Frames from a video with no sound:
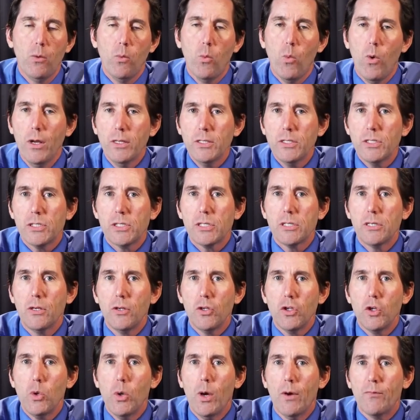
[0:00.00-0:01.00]
Once
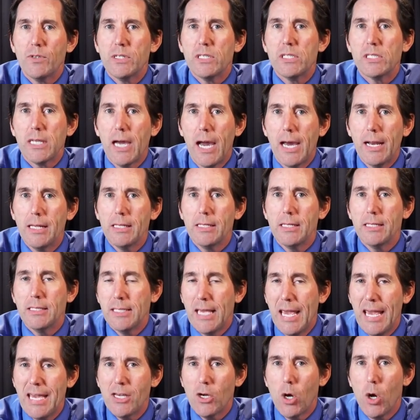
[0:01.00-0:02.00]
you have decided to
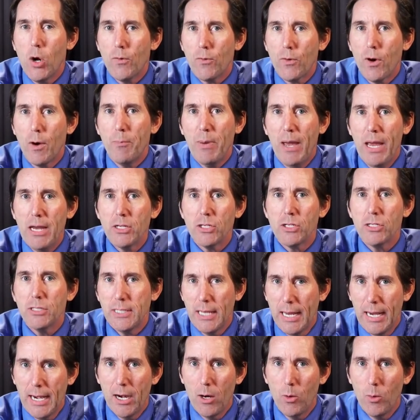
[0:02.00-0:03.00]
take over a
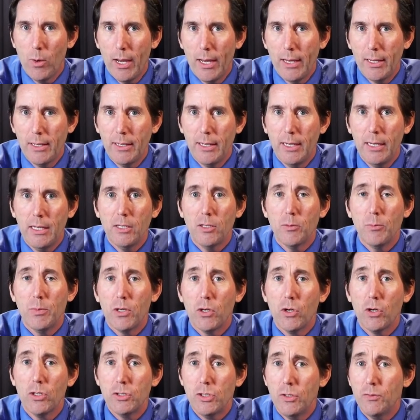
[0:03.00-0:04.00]
patient's airway, either
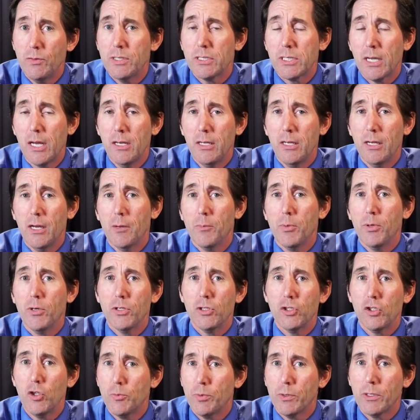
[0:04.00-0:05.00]
because you've decided you're going to put a
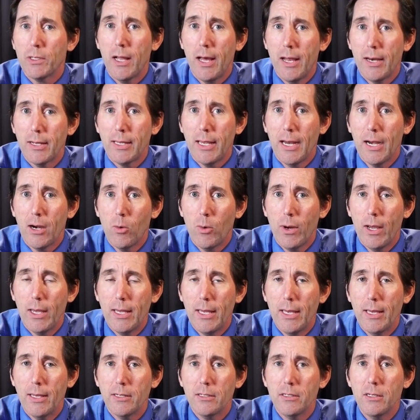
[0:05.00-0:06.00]
supraglottic
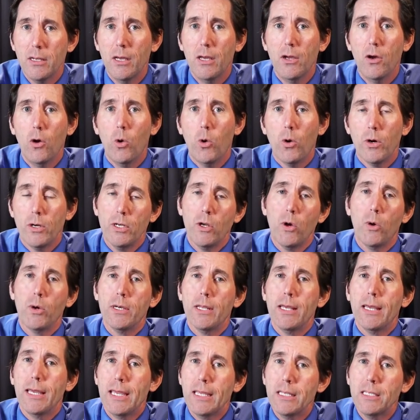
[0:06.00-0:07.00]
airway in or you're
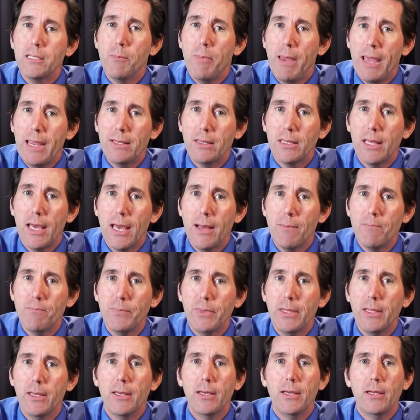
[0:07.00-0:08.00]
going to intubate
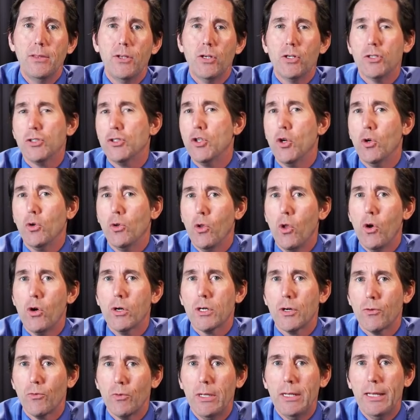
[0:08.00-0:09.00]
them, there's no
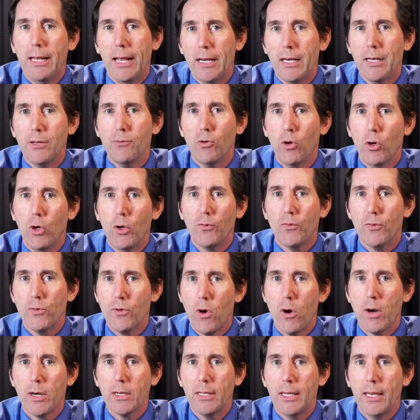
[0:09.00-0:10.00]
longer really any role for
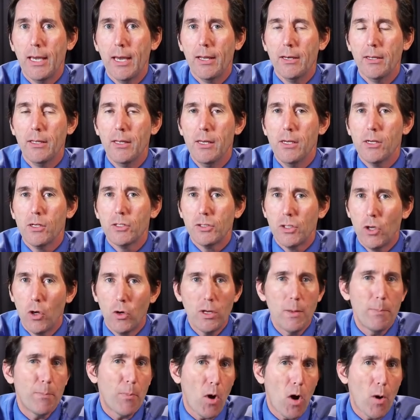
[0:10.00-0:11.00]
Narcan. Because the
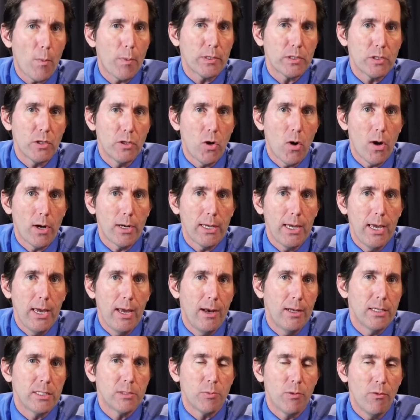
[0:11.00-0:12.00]
only purpose of
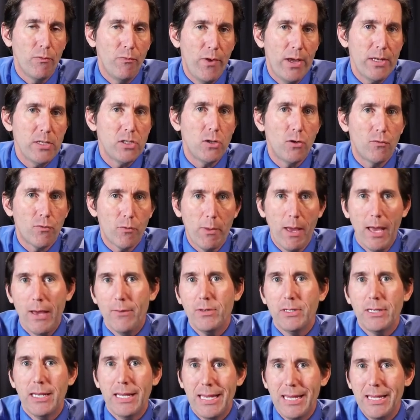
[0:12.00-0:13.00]
Narcan is to prevent you from
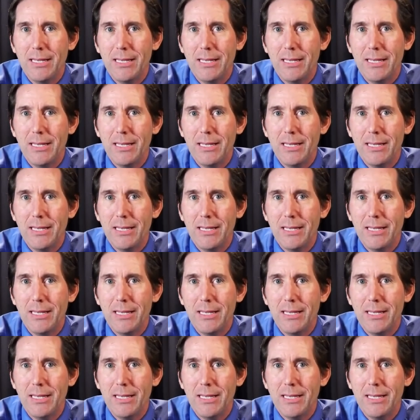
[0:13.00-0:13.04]
having to